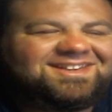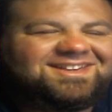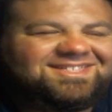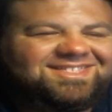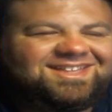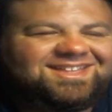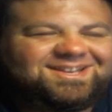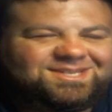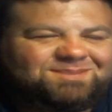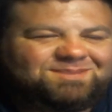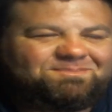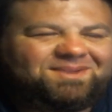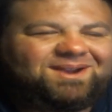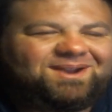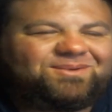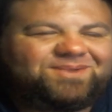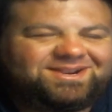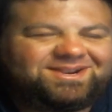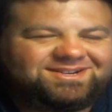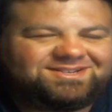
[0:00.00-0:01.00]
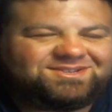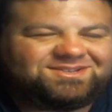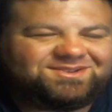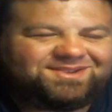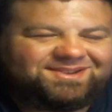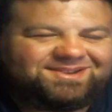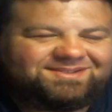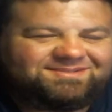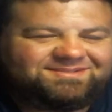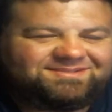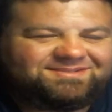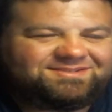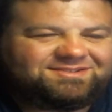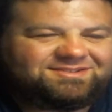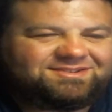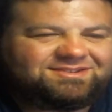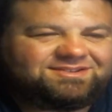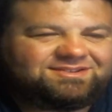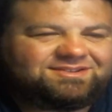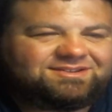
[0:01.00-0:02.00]
That's a better way to do
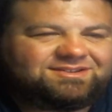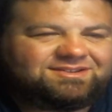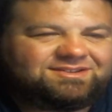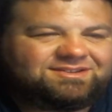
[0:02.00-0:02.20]
it.